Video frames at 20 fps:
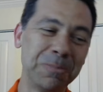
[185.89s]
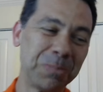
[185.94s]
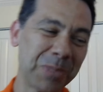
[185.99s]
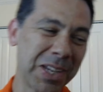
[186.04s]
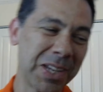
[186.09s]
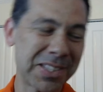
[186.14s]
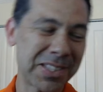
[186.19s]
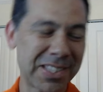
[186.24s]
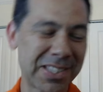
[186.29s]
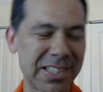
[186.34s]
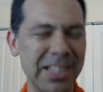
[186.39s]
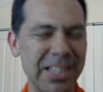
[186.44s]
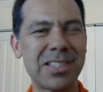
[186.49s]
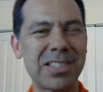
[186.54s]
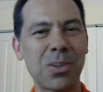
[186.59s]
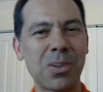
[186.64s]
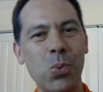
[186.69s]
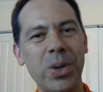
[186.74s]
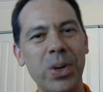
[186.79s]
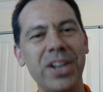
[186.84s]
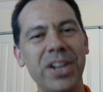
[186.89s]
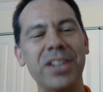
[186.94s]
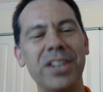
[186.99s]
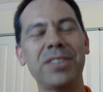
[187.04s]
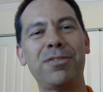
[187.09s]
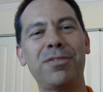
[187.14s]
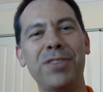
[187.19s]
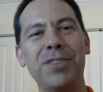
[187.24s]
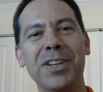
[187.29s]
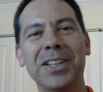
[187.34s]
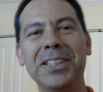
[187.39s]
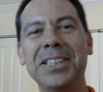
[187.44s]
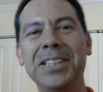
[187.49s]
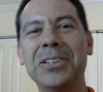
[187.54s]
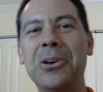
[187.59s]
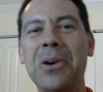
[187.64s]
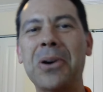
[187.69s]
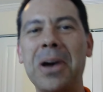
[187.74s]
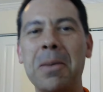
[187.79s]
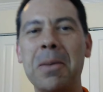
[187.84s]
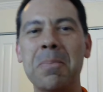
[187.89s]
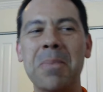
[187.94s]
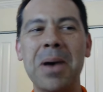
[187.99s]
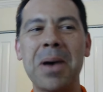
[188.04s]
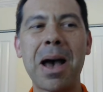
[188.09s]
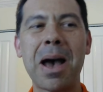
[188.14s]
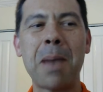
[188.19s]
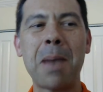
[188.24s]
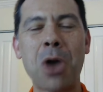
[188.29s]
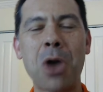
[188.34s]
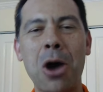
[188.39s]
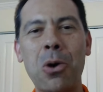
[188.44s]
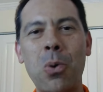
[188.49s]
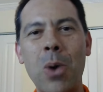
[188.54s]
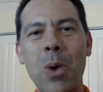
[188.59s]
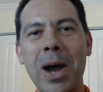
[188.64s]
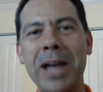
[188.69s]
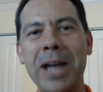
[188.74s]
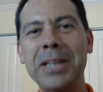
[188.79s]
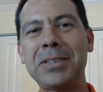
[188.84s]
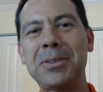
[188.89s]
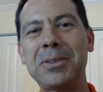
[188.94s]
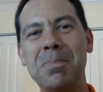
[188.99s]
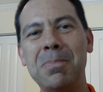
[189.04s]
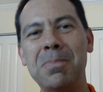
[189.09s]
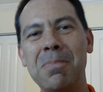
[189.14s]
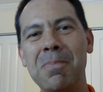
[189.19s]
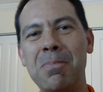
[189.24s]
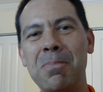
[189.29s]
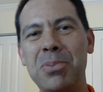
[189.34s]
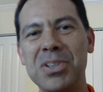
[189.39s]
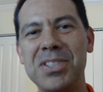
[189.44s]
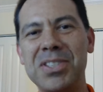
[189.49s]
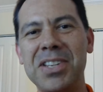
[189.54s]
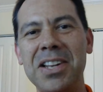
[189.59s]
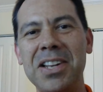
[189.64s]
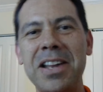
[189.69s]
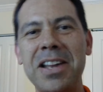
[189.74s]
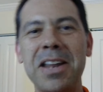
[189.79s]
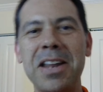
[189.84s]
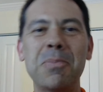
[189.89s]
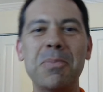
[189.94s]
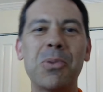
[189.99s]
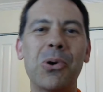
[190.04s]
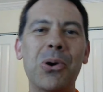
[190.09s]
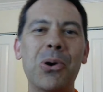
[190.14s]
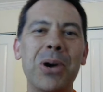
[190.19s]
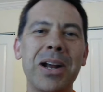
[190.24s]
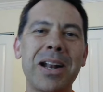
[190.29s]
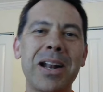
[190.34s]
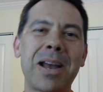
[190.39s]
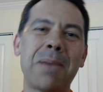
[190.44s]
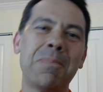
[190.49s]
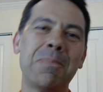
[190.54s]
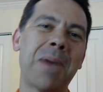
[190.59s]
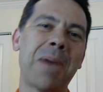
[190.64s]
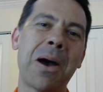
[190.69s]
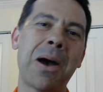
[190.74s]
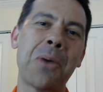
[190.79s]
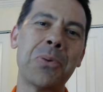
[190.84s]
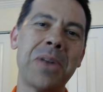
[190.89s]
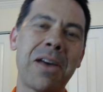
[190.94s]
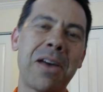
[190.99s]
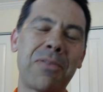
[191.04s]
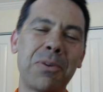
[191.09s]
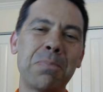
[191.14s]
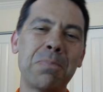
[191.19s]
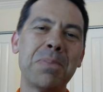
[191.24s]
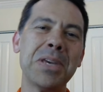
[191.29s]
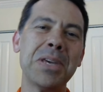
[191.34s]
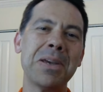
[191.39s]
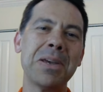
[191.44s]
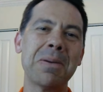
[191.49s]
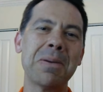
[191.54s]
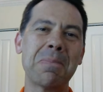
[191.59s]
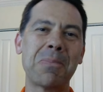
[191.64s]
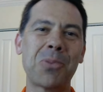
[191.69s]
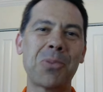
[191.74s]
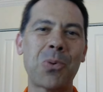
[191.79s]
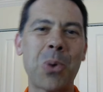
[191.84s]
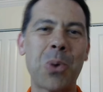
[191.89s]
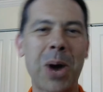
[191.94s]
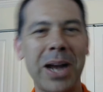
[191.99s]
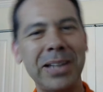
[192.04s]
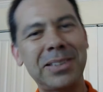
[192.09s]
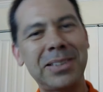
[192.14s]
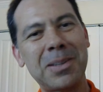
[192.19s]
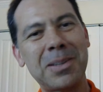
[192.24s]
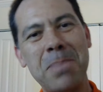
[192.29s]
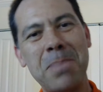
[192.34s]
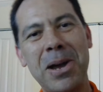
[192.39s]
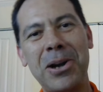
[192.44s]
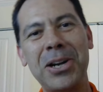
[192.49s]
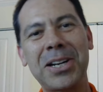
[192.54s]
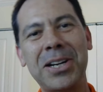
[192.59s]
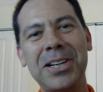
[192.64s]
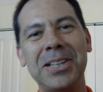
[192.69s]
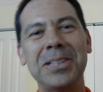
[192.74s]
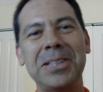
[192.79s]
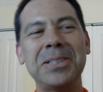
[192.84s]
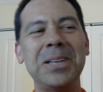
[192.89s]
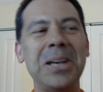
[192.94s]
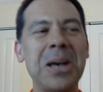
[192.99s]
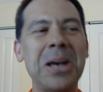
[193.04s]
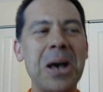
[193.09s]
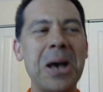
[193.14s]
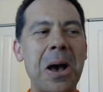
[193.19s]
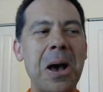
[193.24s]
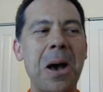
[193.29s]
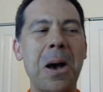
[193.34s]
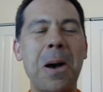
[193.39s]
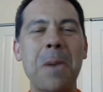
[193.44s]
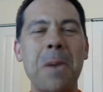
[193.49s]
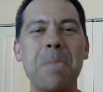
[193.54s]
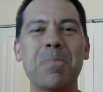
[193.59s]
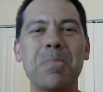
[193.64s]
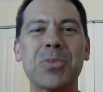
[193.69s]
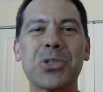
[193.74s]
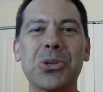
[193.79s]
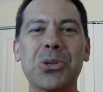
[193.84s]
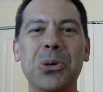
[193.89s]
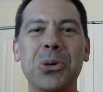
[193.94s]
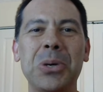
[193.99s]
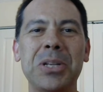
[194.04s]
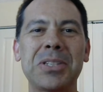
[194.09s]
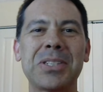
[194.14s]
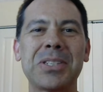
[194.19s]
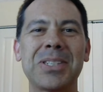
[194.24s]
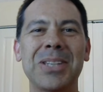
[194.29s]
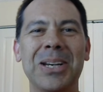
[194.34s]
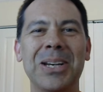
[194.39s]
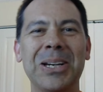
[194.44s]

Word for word: It's it's a weird feeling. You know, I'm I'm not quite Brazilian anymore, and I'm I will never be quite American um, so oh, come on.